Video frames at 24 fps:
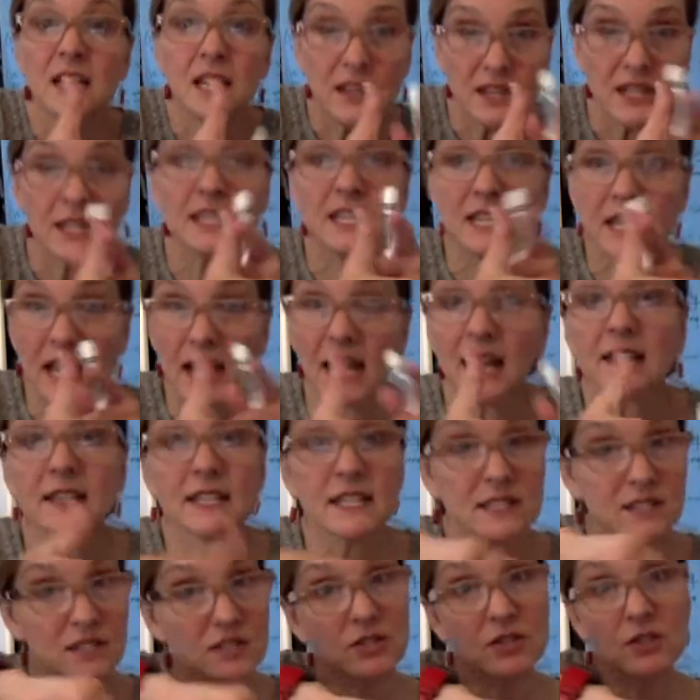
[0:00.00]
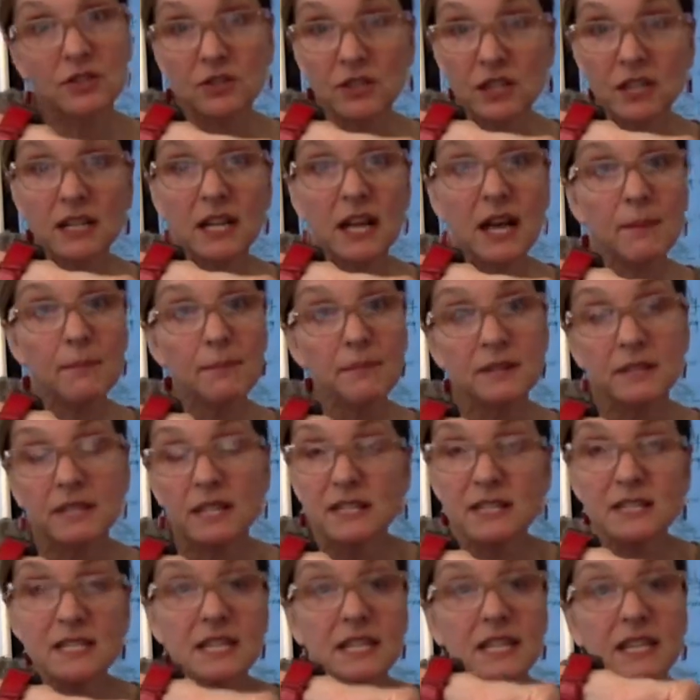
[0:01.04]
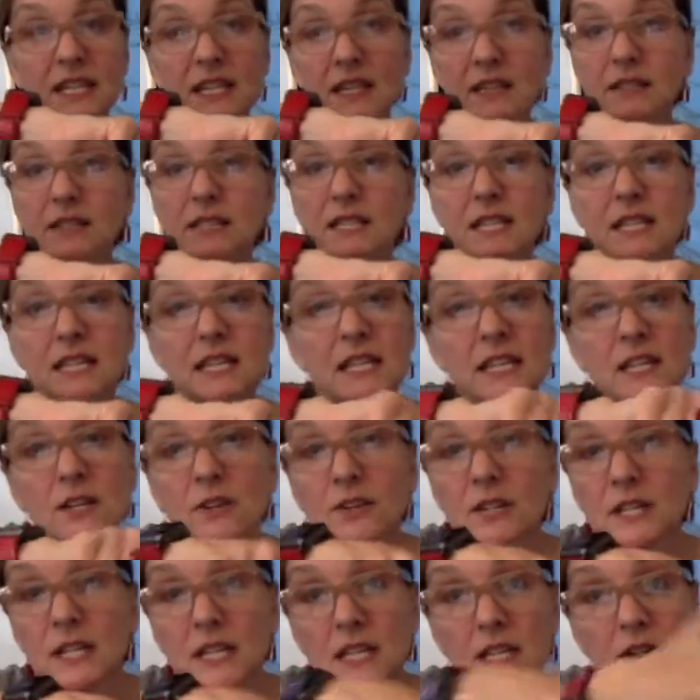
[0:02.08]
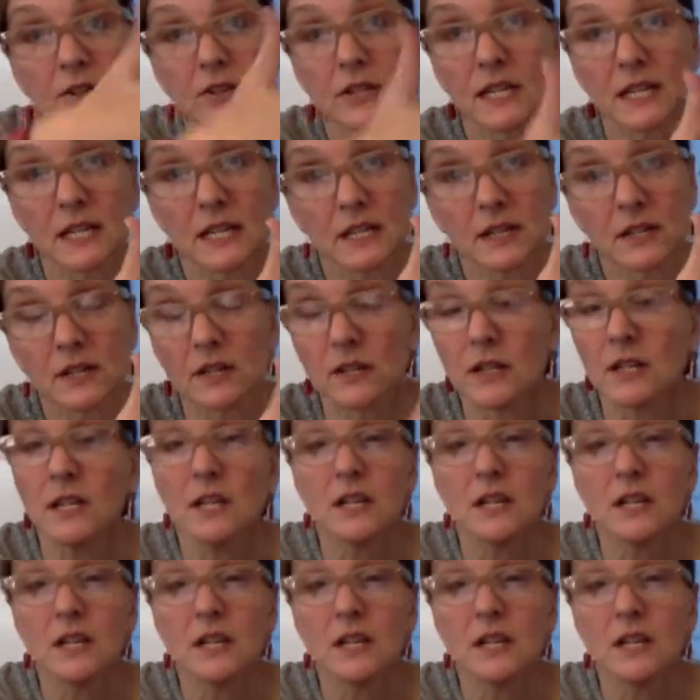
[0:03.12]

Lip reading: then yeah, let's turn it up and let's get it to here, to here, to here.